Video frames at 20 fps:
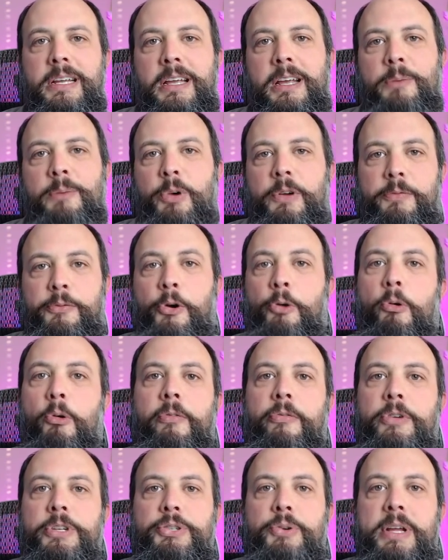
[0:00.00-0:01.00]
but for a
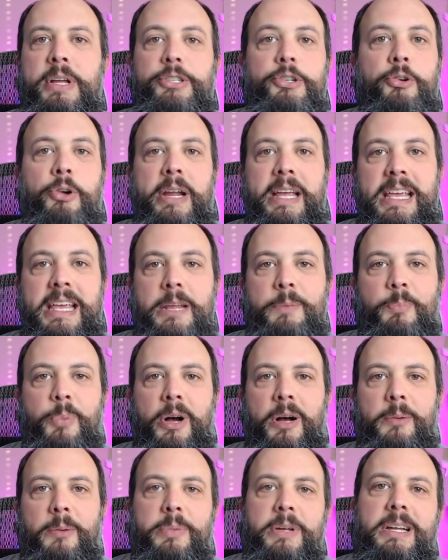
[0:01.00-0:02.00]
refrigeration or a heat
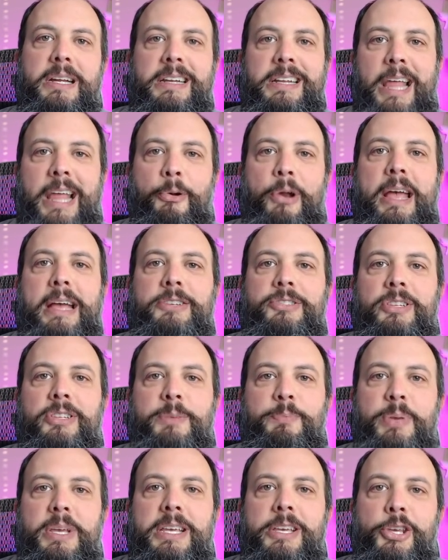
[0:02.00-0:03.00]
pump, that would actually
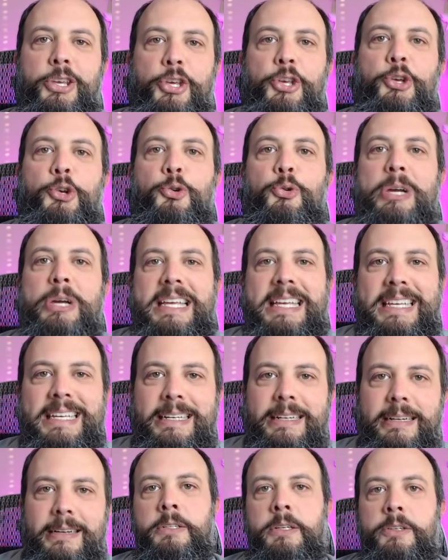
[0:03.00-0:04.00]
be Q
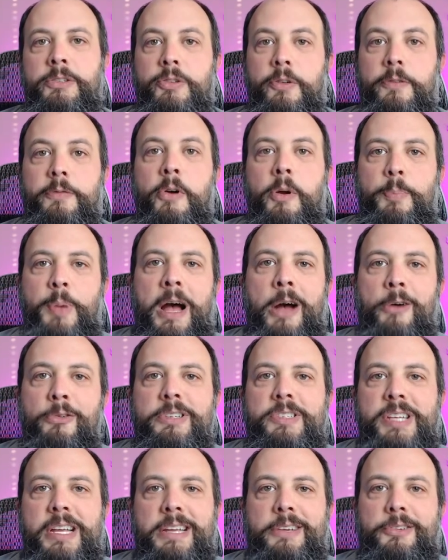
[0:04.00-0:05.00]
in. So for a power
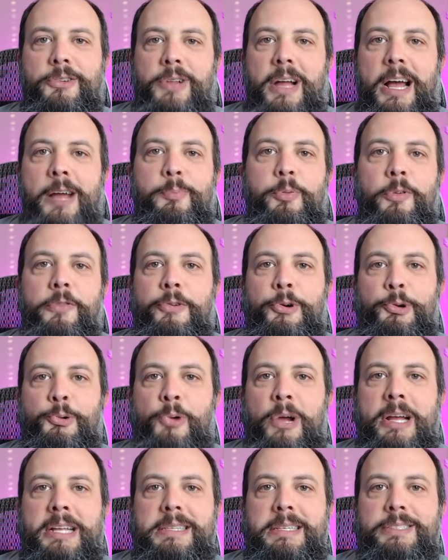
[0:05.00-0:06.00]
cycle, I prefer to
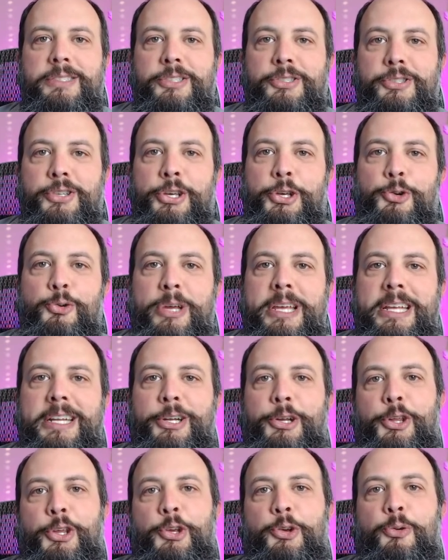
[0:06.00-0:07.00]
write these as Q in
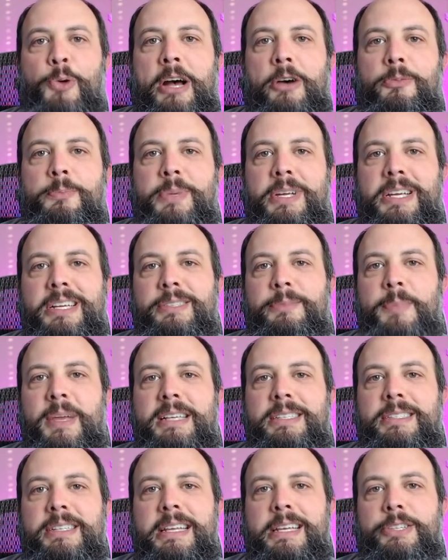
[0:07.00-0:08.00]
and Q out because it
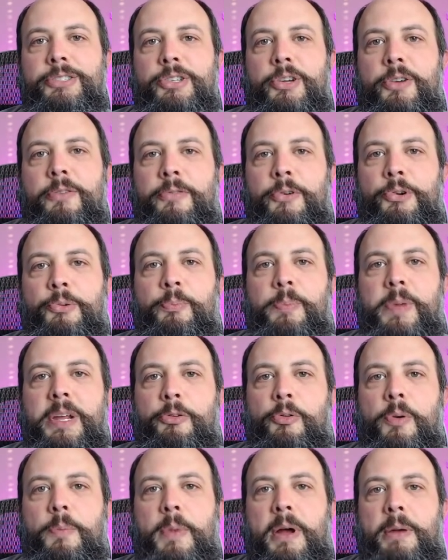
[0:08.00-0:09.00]
makes it easier for me to
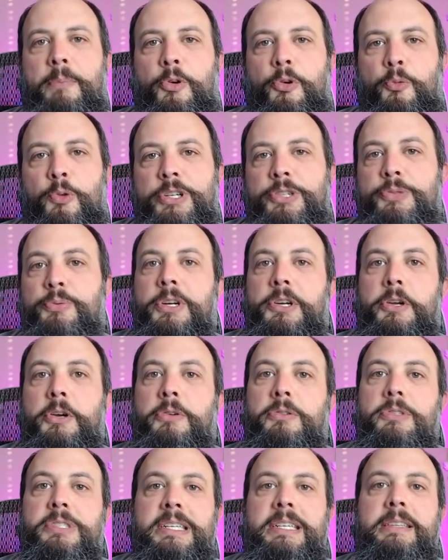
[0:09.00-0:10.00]
remember which one
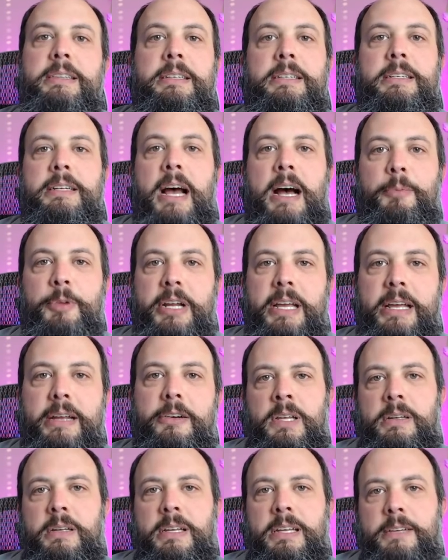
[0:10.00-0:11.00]
goes in the
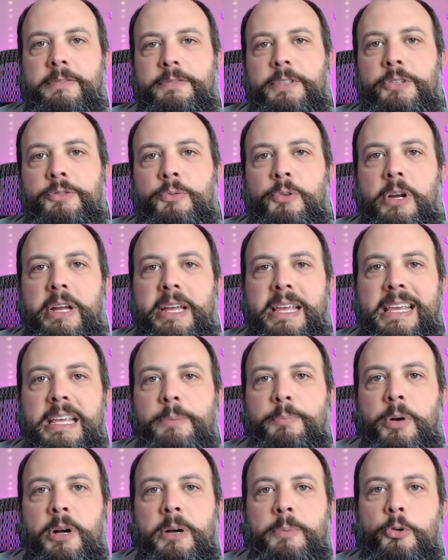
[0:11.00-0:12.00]
denominator. If this were a
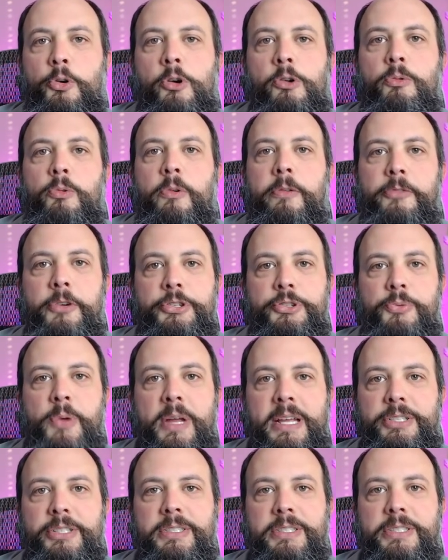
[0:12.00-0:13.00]
heat pump or a
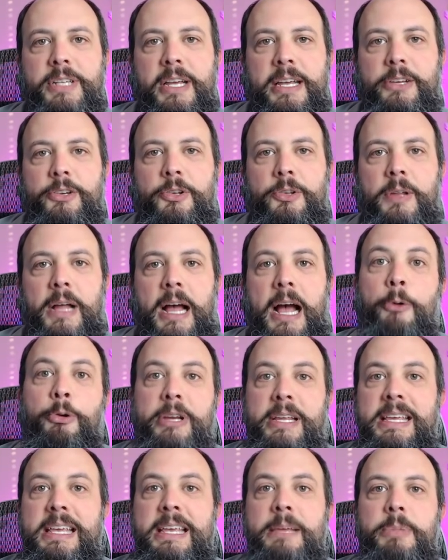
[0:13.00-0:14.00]
refrigeration cycle, I
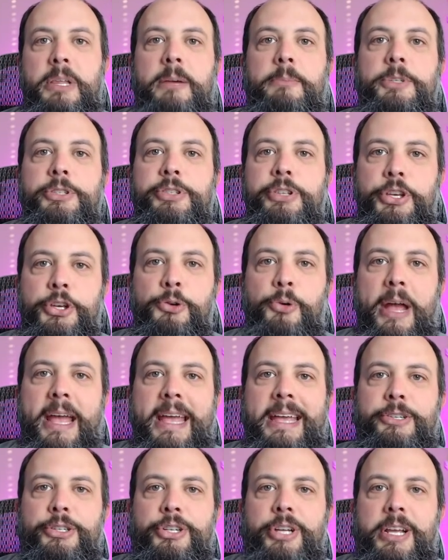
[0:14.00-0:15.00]
would keep them as
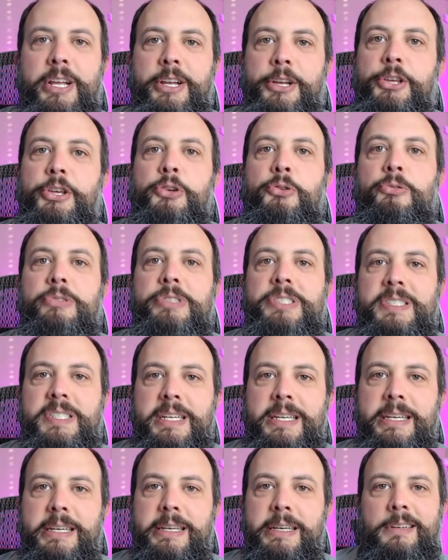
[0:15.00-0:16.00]
QH and
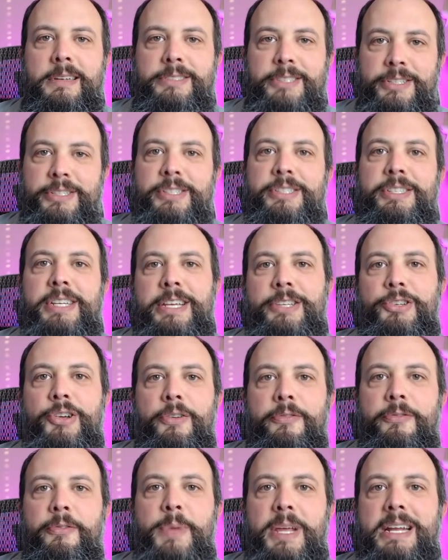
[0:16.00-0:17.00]
QC since it's
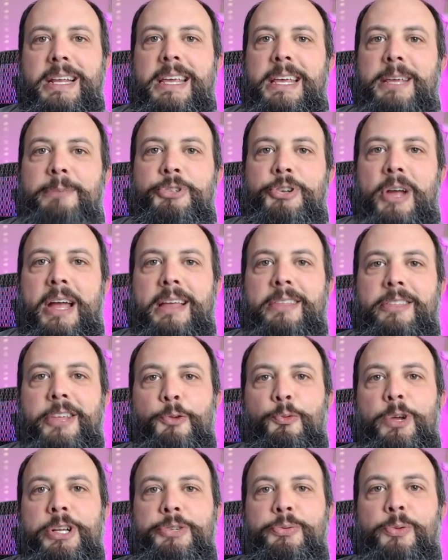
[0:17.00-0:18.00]
easier for me to keep track
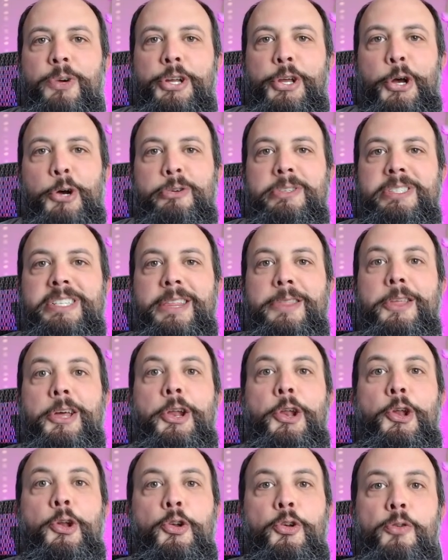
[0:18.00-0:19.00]
than which one goes in the
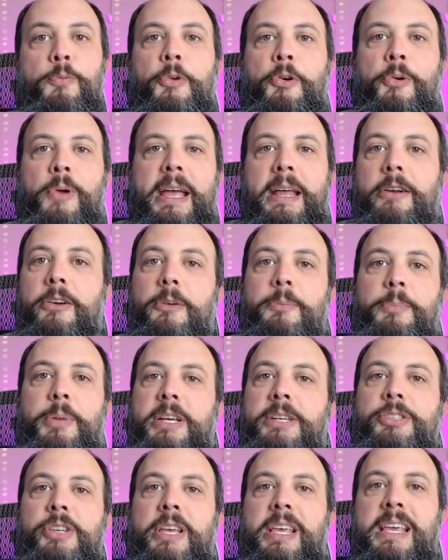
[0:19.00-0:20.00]
numerator,
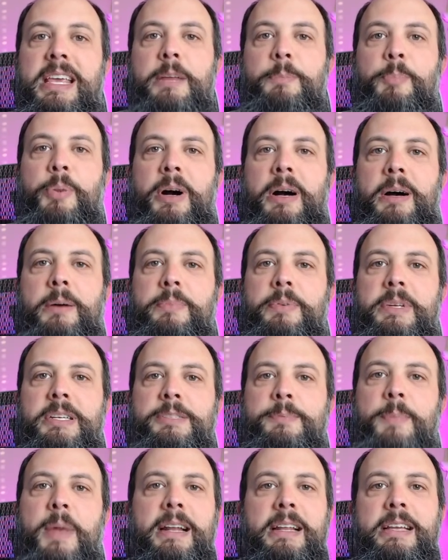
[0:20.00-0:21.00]
because a heat pump
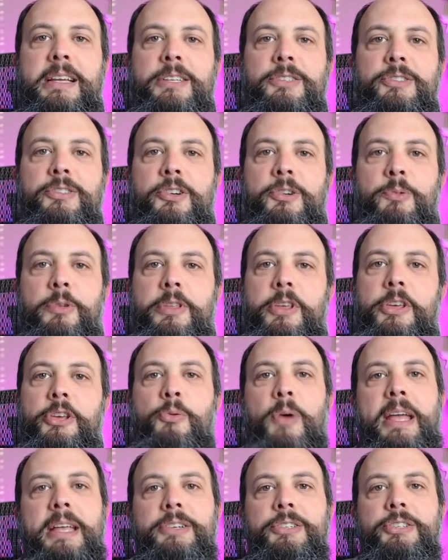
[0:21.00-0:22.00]
is mainly concerned with
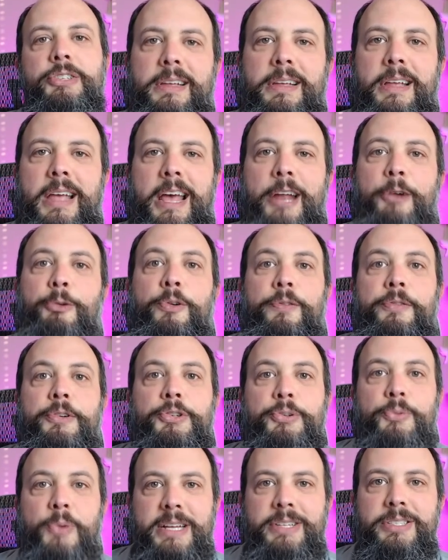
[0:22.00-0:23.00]
QH and a
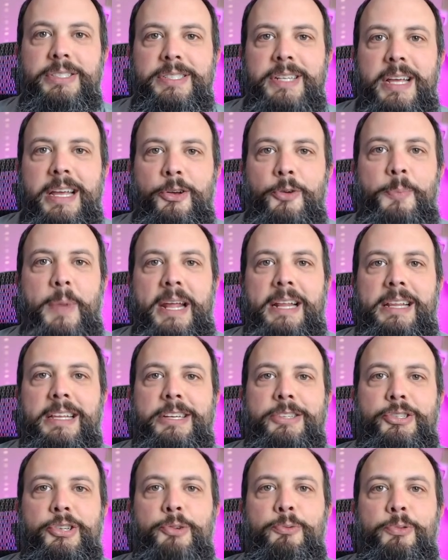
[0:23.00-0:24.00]
refrigeration cycle mainly
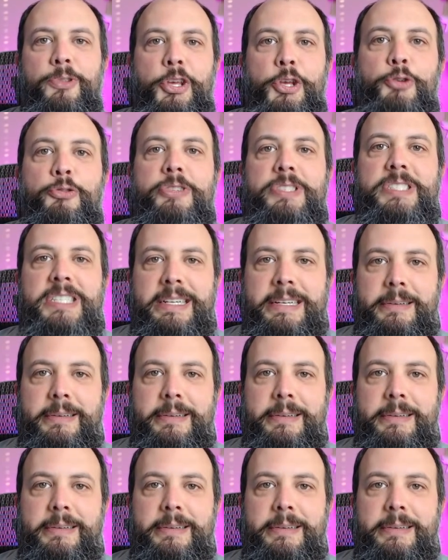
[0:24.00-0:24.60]
concerned with QC.